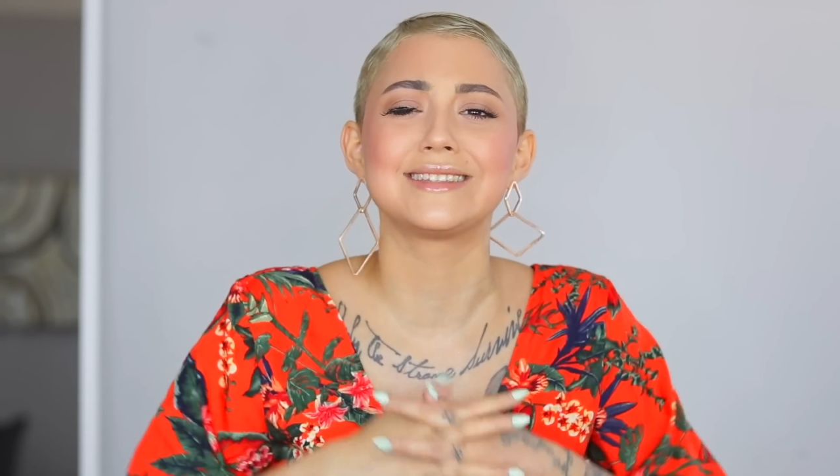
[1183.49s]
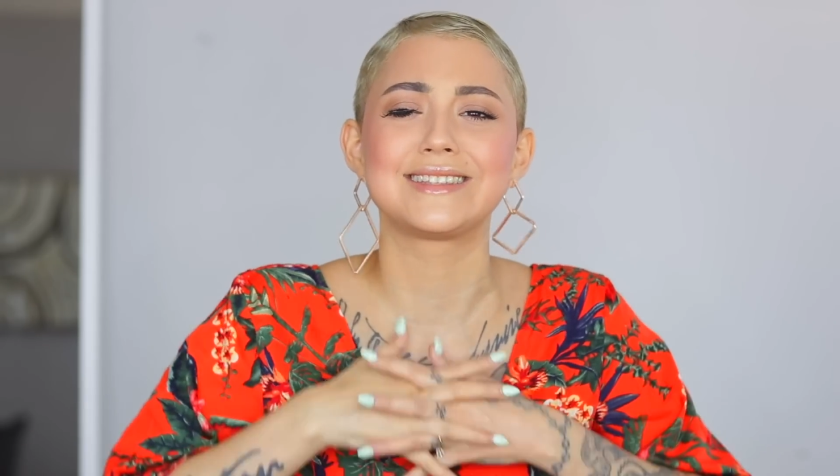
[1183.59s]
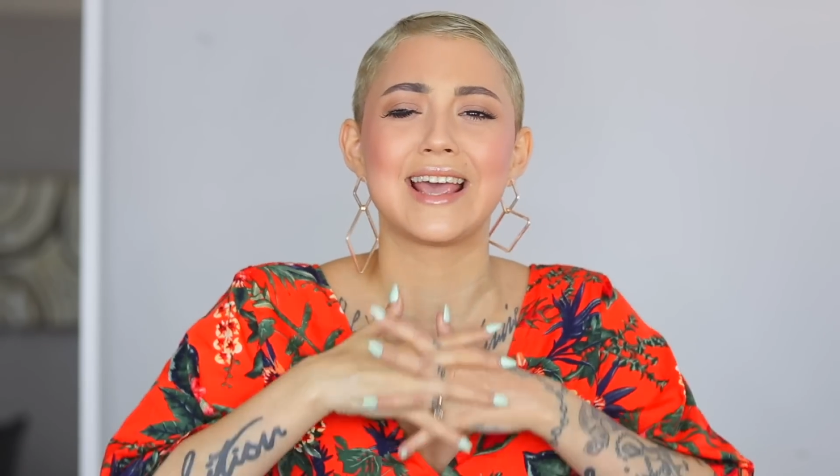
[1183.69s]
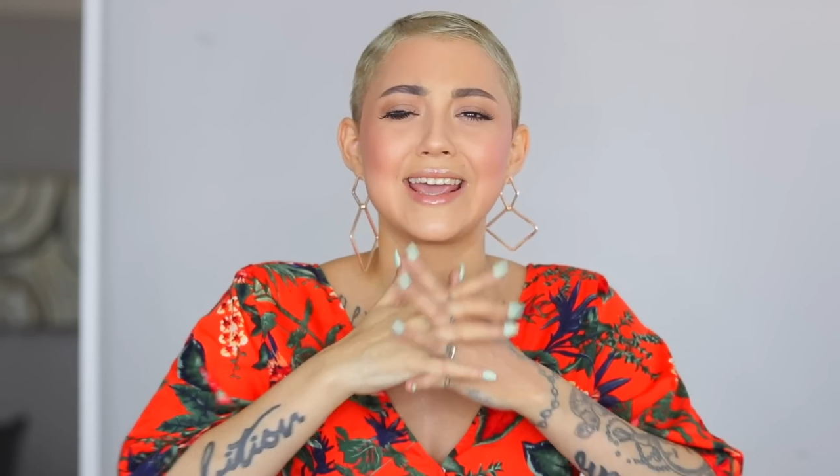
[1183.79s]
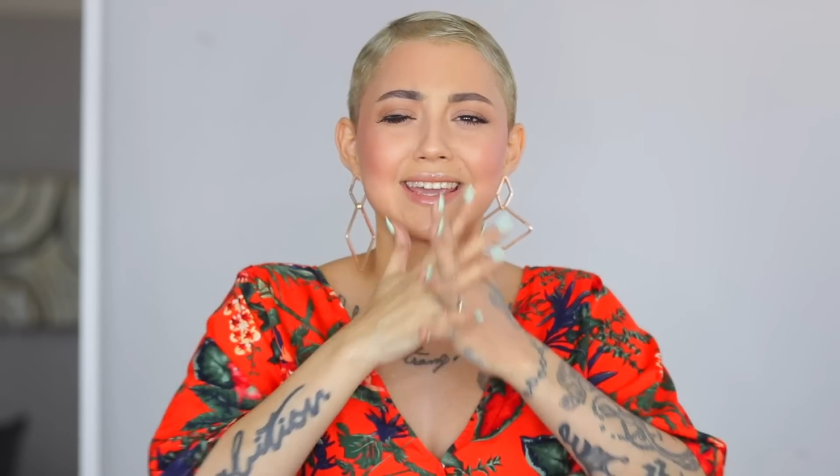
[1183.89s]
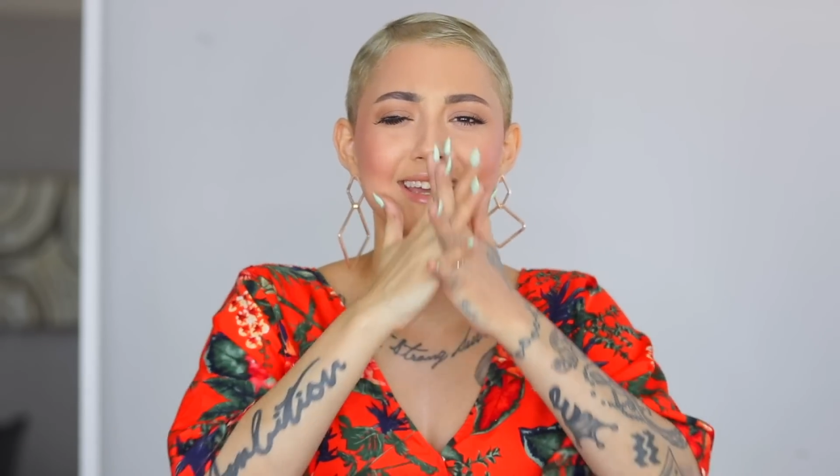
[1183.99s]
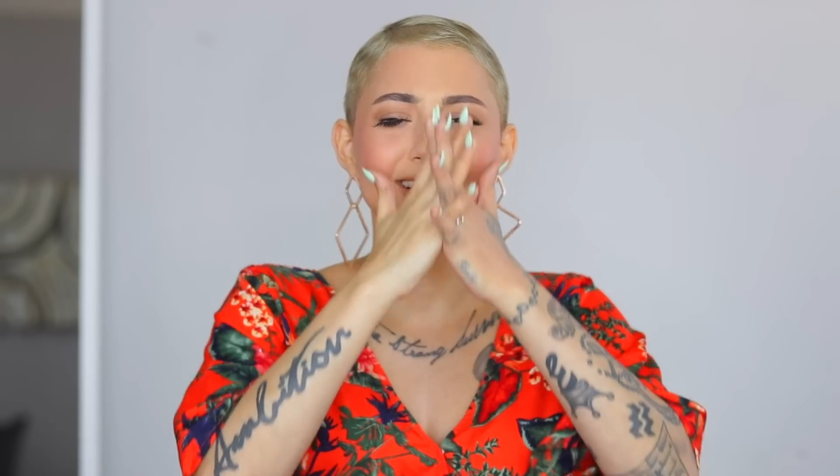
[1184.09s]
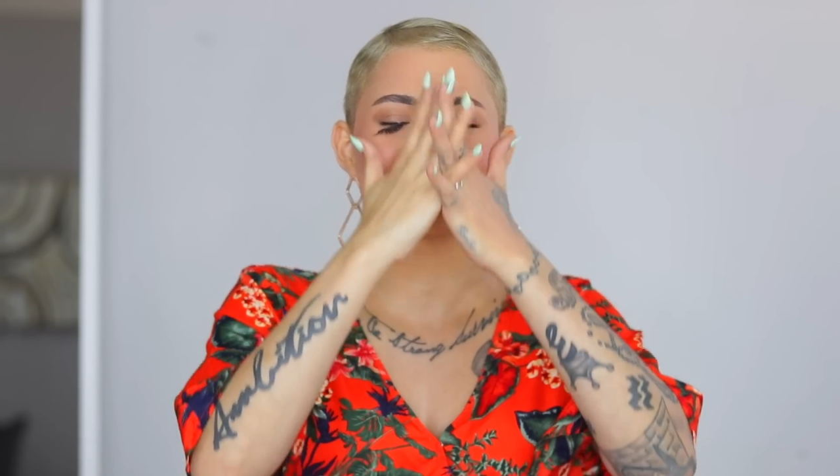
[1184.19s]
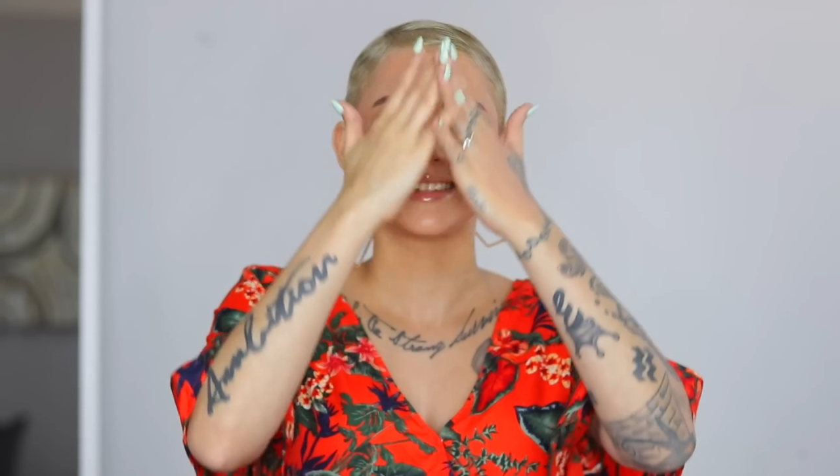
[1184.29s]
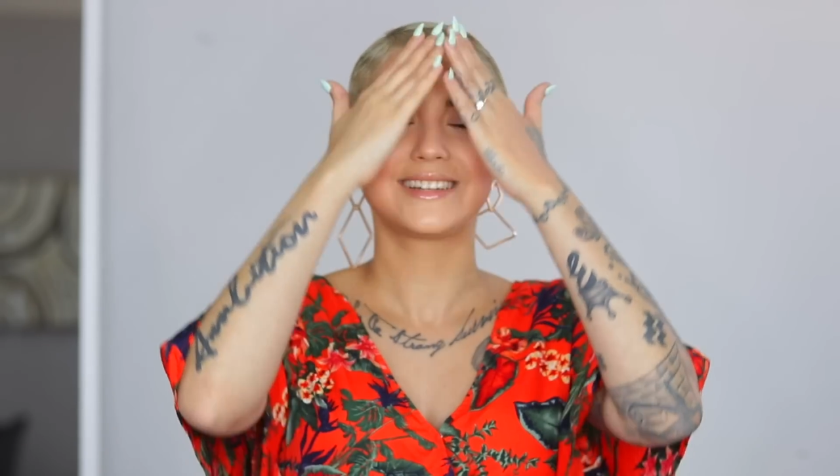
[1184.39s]
Dang
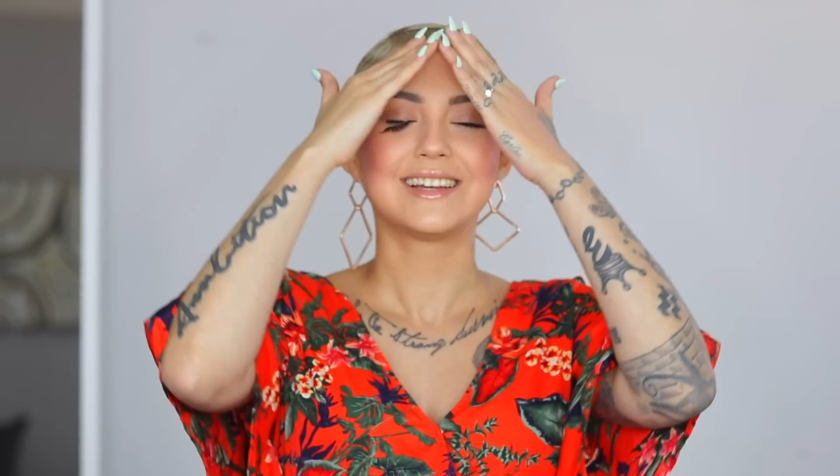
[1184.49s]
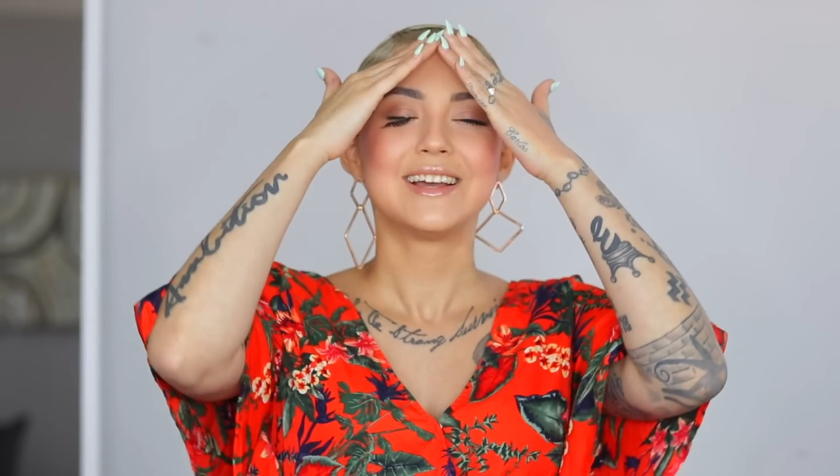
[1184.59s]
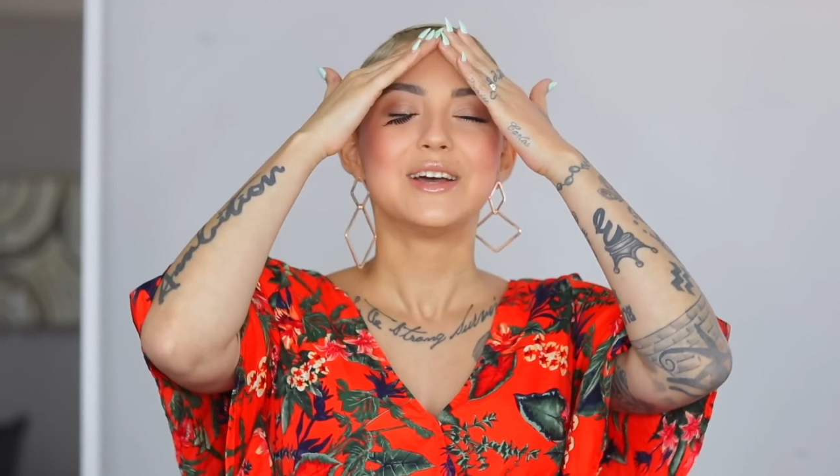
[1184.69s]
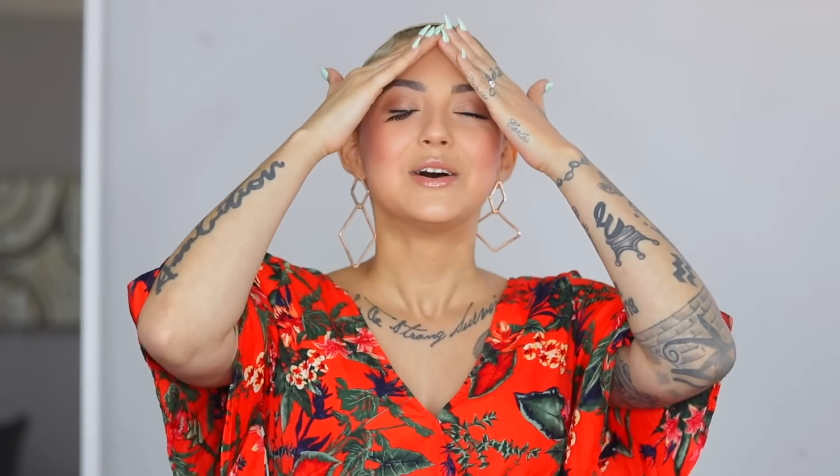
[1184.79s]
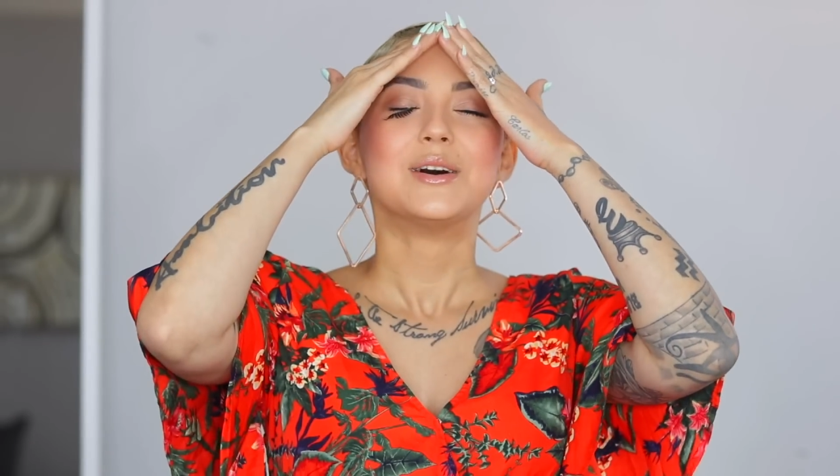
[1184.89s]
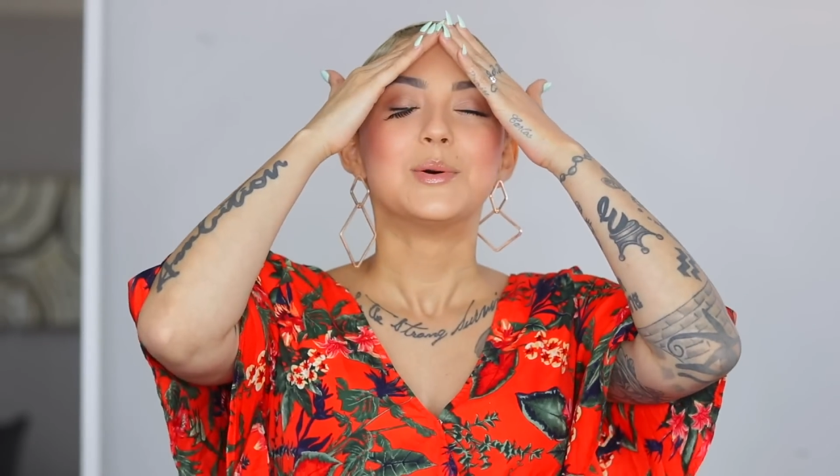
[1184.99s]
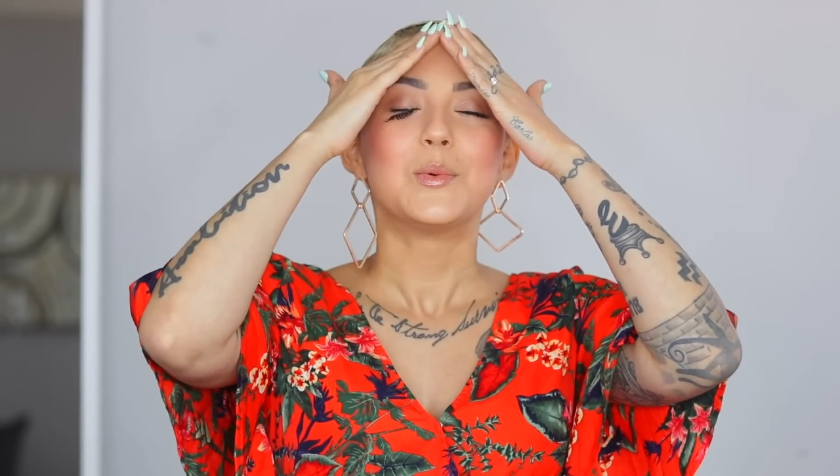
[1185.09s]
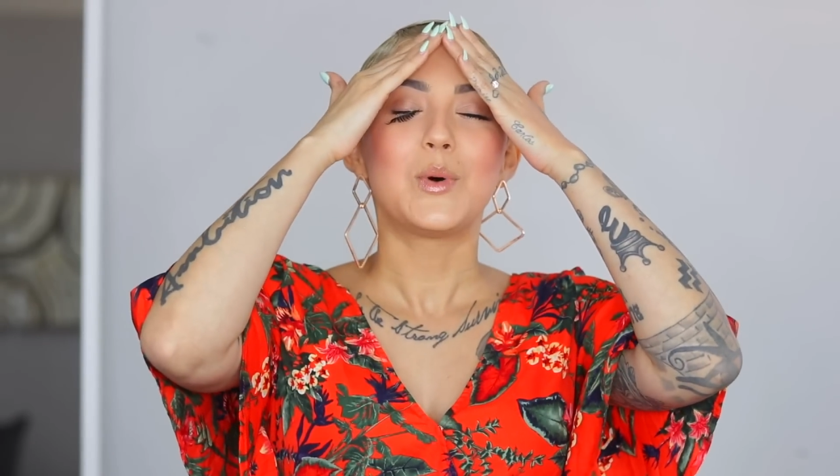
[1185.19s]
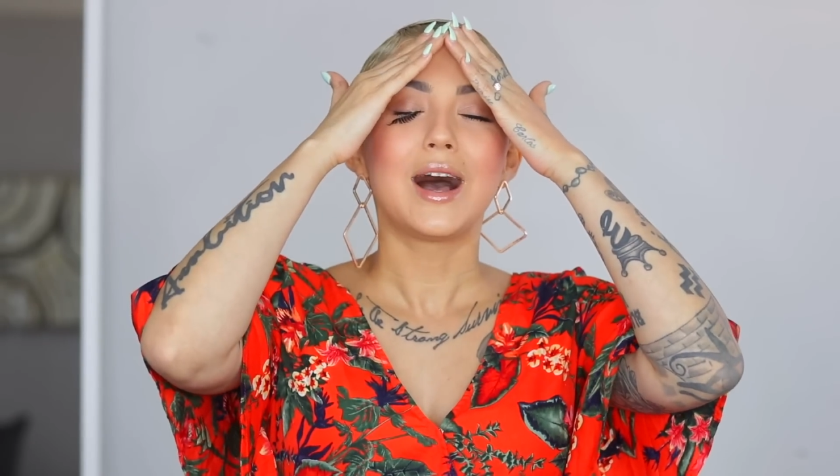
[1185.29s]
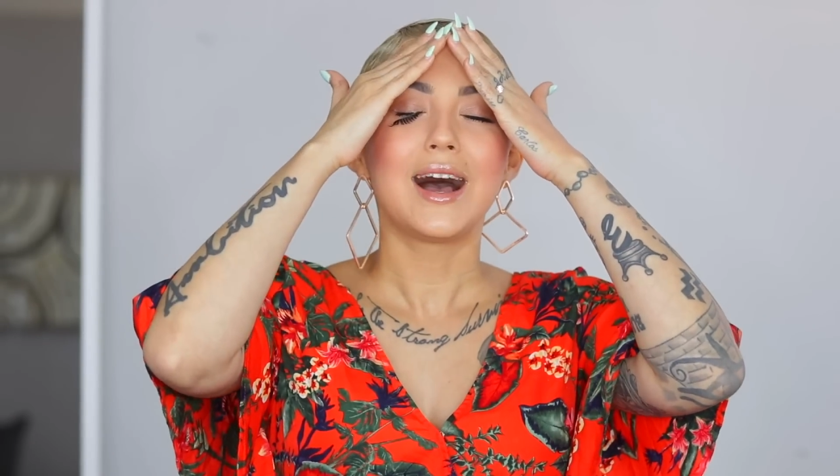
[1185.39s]
it.
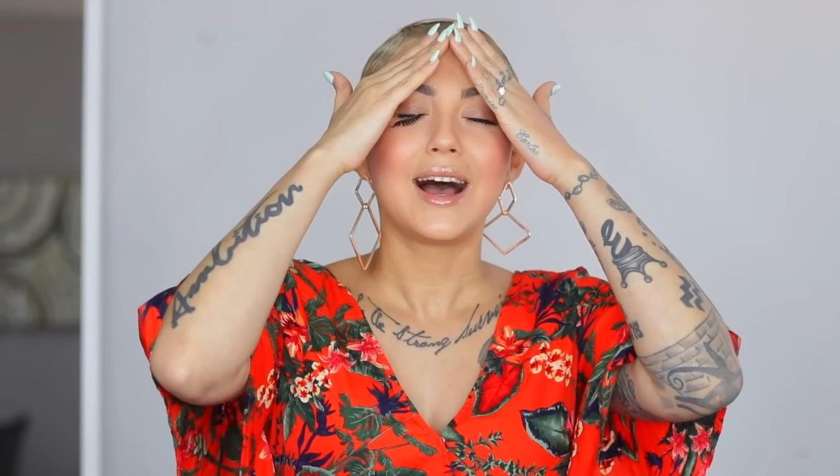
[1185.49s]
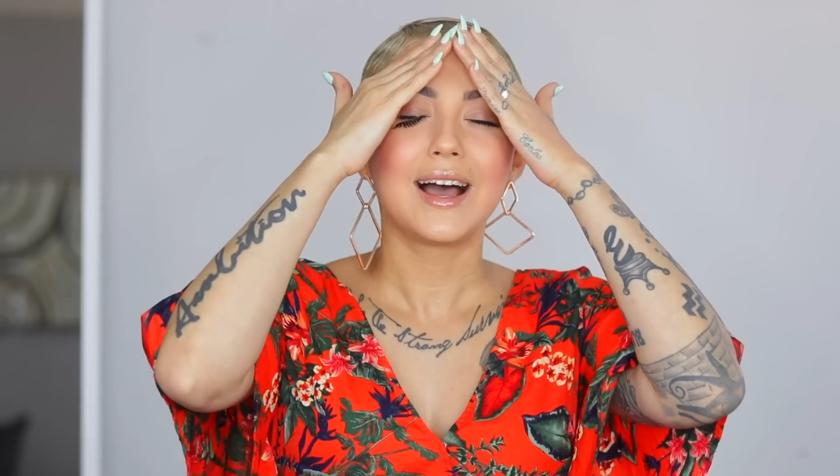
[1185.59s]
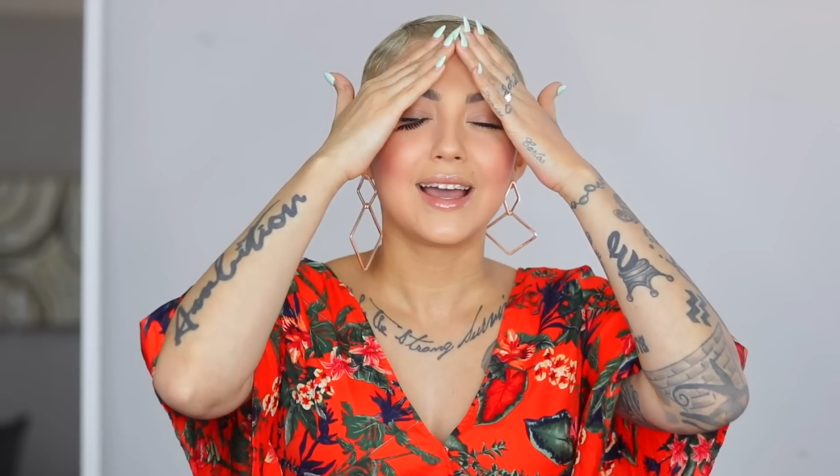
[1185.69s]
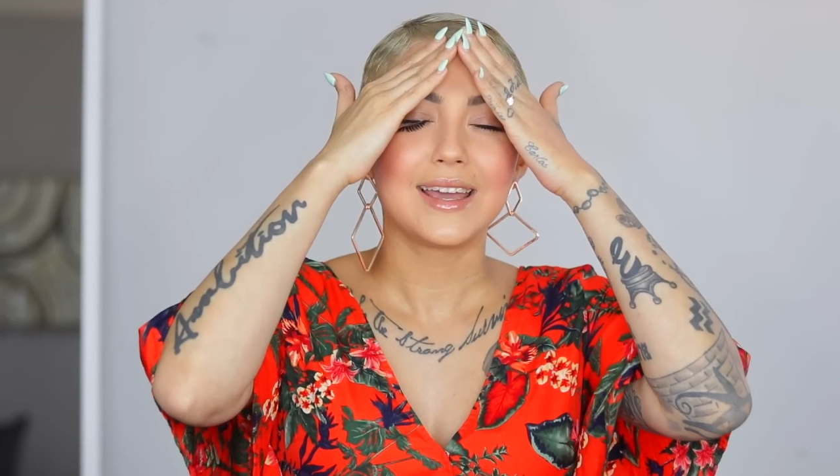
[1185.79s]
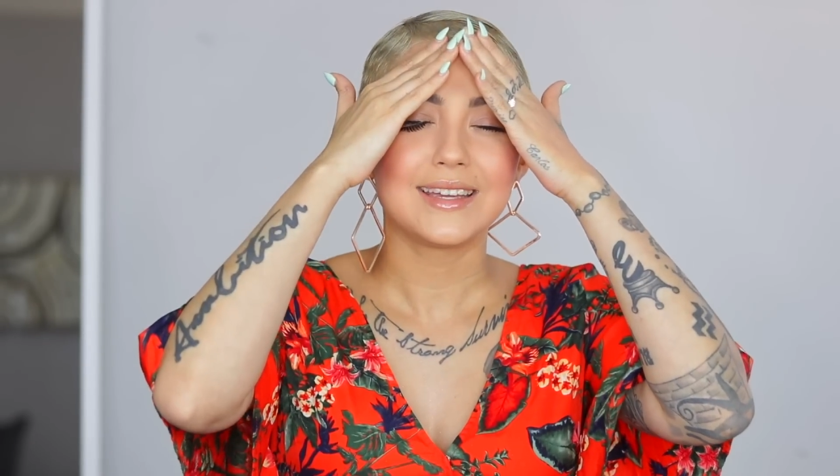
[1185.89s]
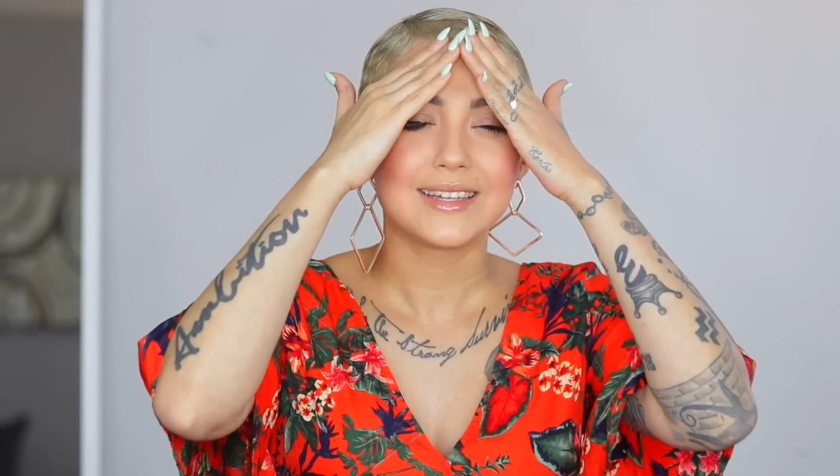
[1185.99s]
Why?